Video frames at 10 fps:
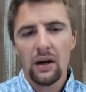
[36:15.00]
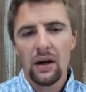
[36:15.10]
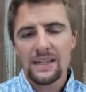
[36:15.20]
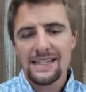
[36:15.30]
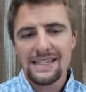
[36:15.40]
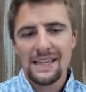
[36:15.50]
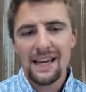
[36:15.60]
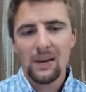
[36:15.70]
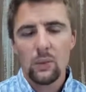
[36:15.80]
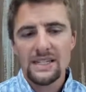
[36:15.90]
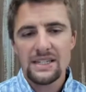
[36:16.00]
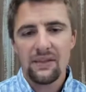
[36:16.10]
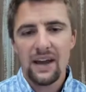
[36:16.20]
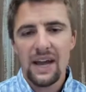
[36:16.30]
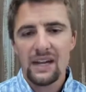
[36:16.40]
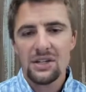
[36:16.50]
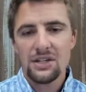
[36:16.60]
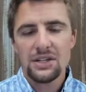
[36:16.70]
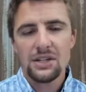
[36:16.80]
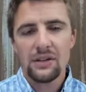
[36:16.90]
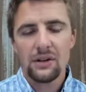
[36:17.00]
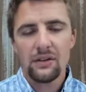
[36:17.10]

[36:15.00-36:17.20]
6 to 8 weeks of age